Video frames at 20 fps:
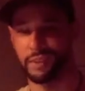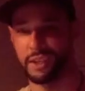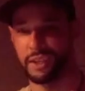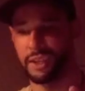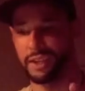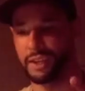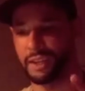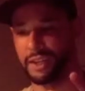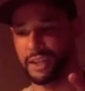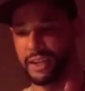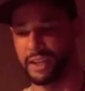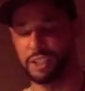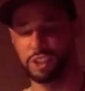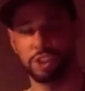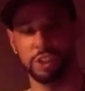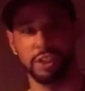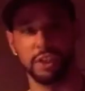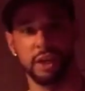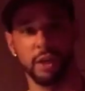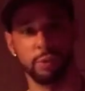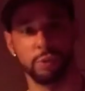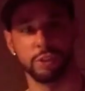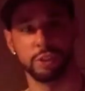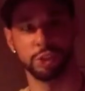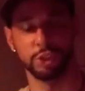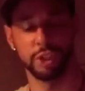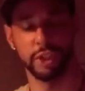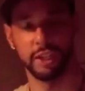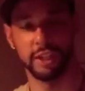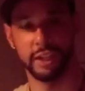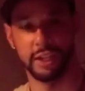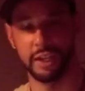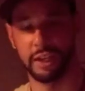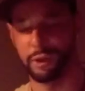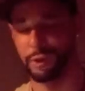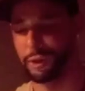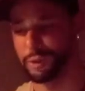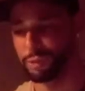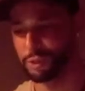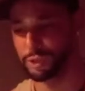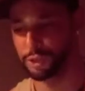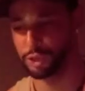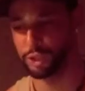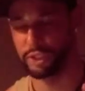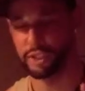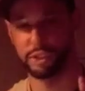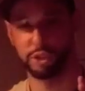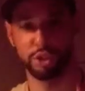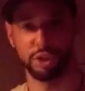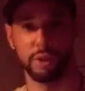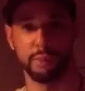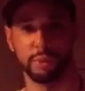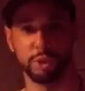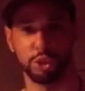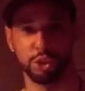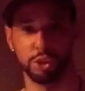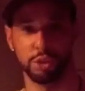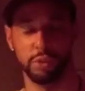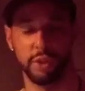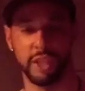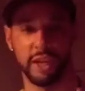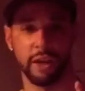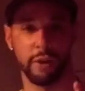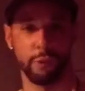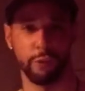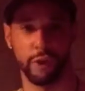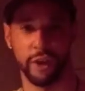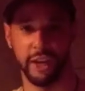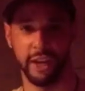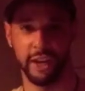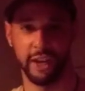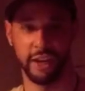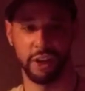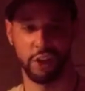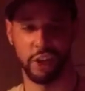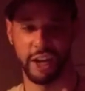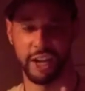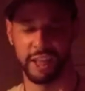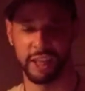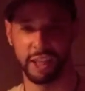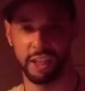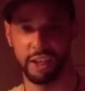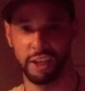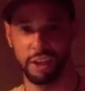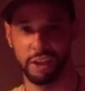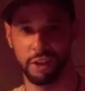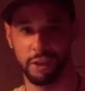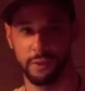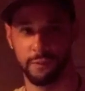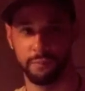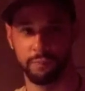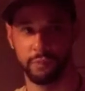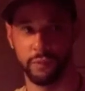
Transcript: And actually, I want to try that out. I want to try and troubleshoot that right now. I think